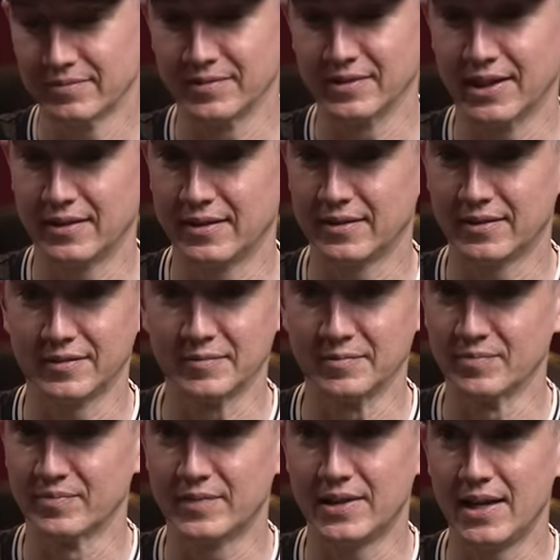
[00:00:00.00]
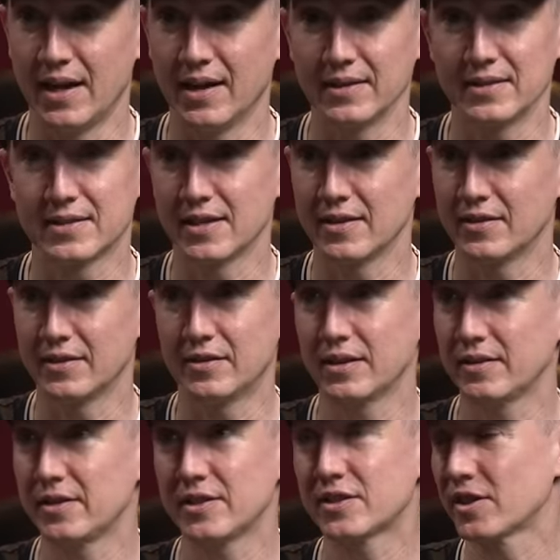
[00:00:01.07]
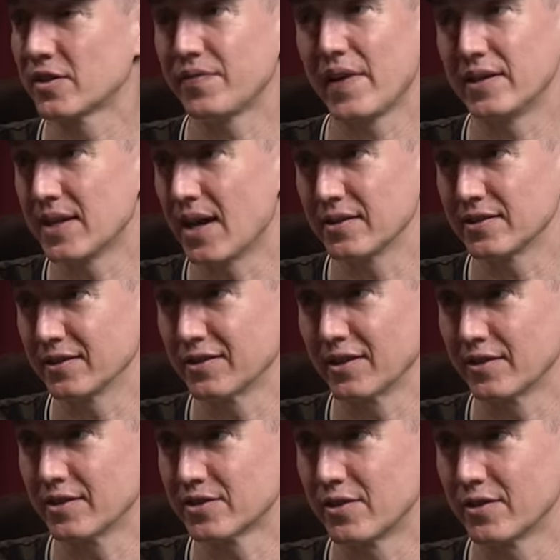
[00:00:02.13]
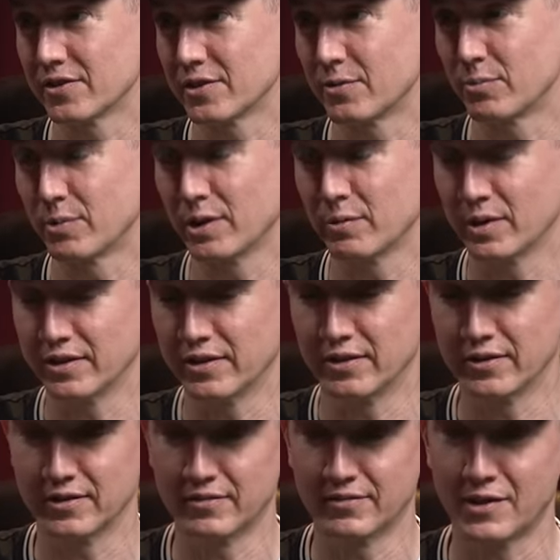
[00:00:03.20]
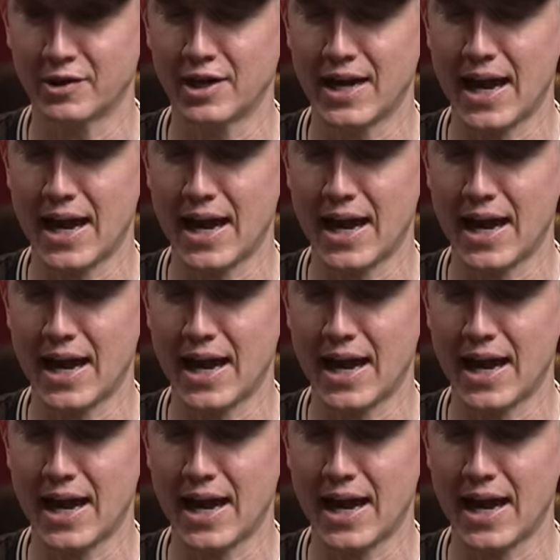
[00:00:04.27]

like. Yeah, it's, it's just fantastic. Like the songs are really, really good, very